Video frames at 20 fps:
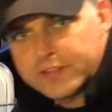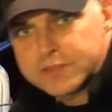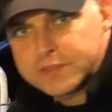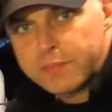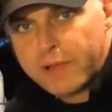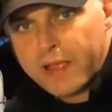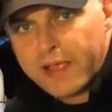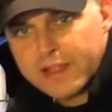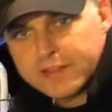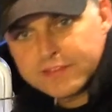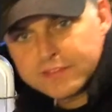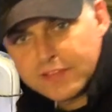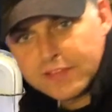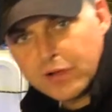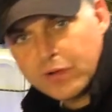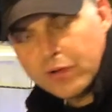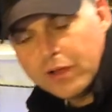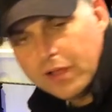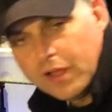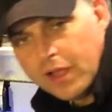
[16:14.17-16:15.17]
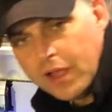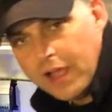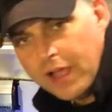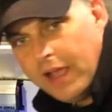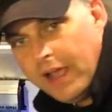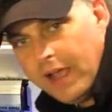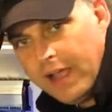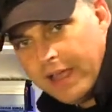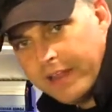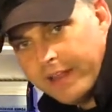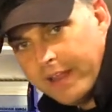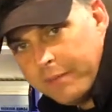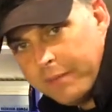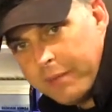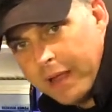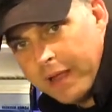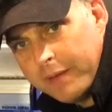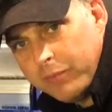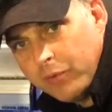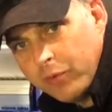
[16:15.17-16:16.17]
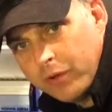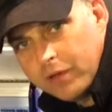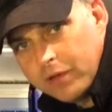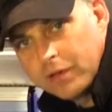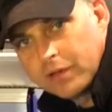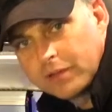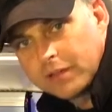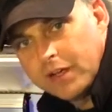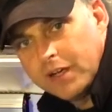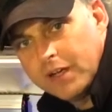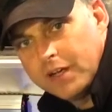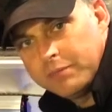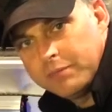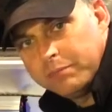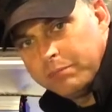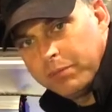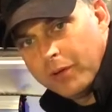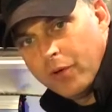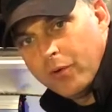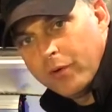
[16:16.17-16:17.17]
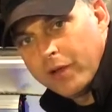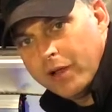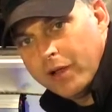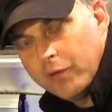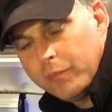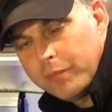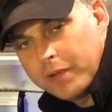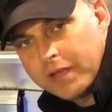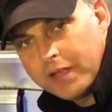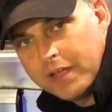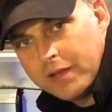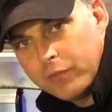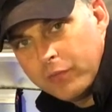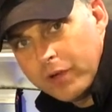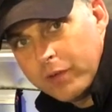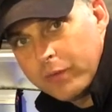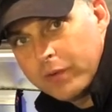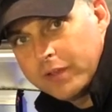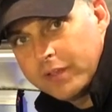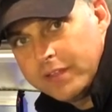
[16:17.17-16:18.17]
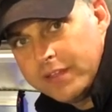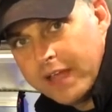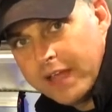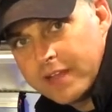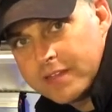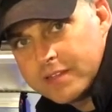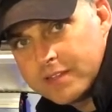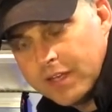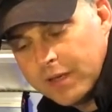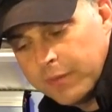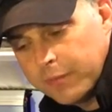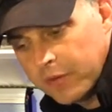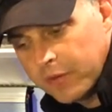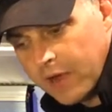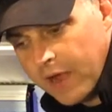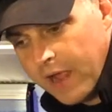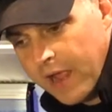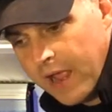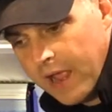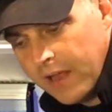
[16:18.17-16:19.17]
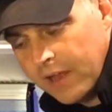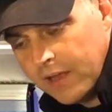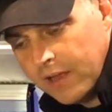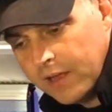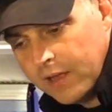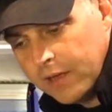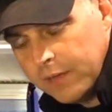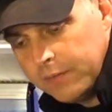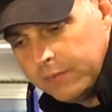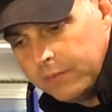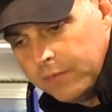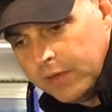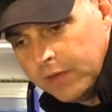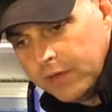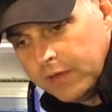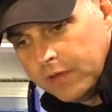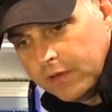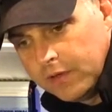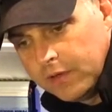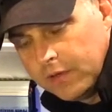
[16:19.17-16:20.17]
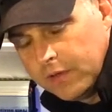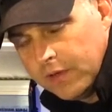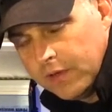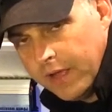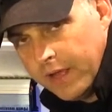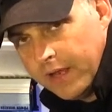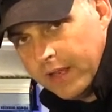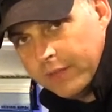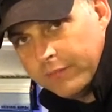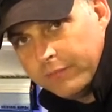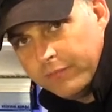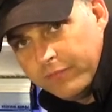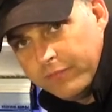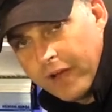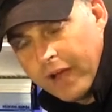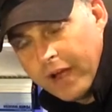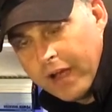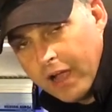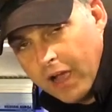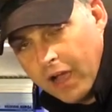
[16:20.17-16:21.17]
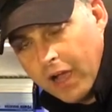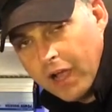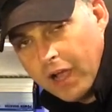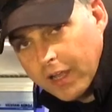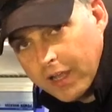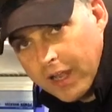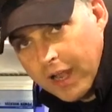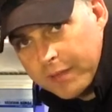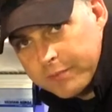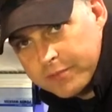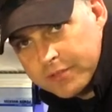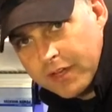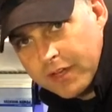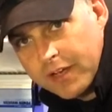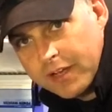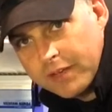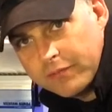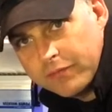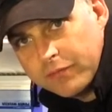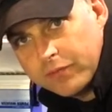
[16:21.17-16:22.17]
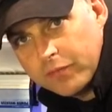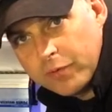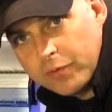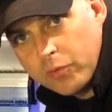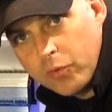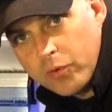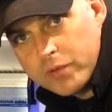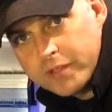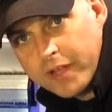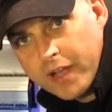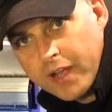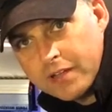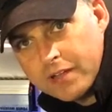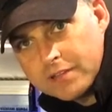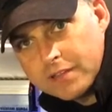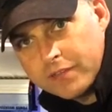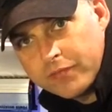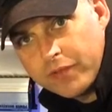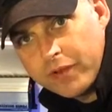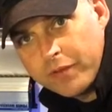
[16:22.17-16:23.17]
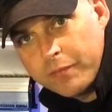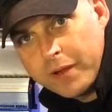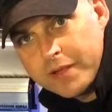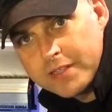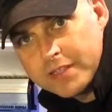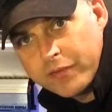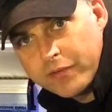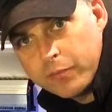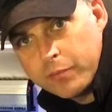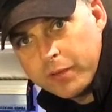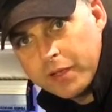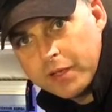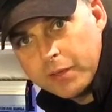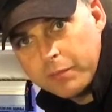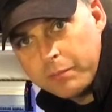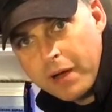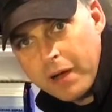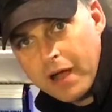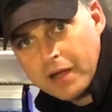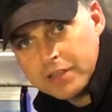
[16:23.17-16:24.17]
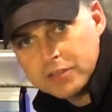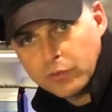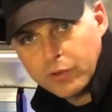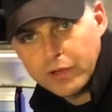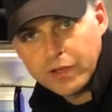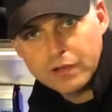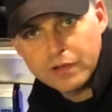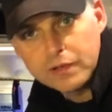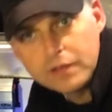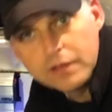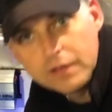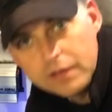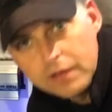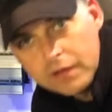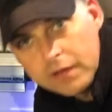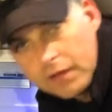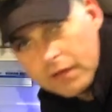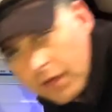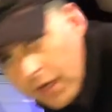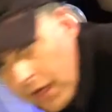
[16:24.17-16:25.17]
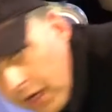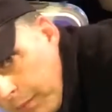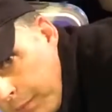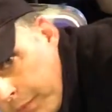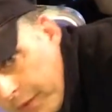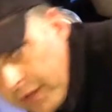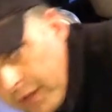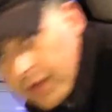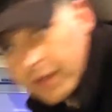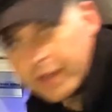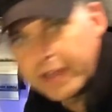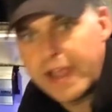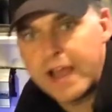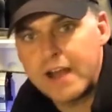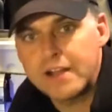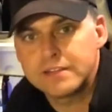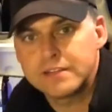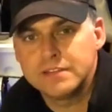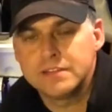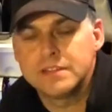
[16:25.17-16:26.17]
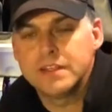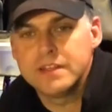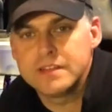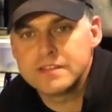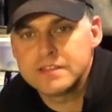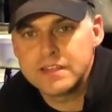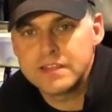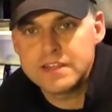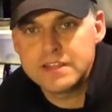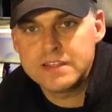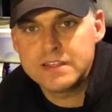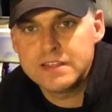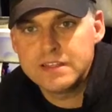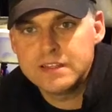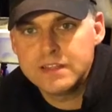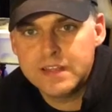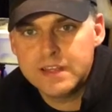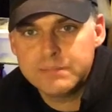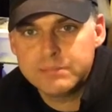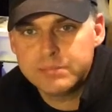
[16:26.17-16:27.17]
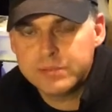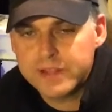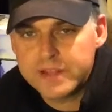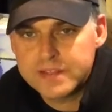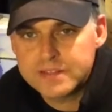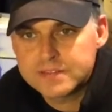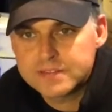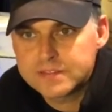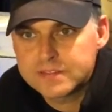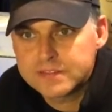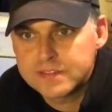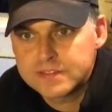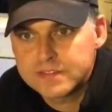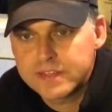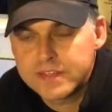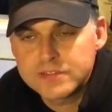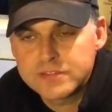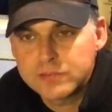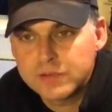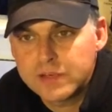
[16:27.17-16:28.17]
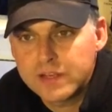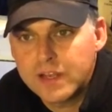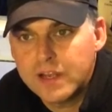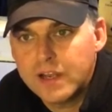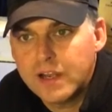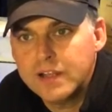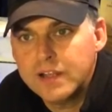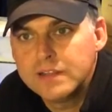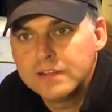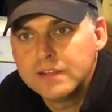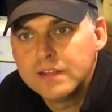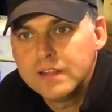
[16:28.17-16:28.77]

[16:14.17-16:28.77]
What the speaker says: it as bad, so I had that bad boy hooked up, blowing on me, and we were in the dead of summer at a very hot campsite for the Boy Scouts. If anybody's ever been to Boxwell up in Gallatin, Tennessee, that place just gets really hot.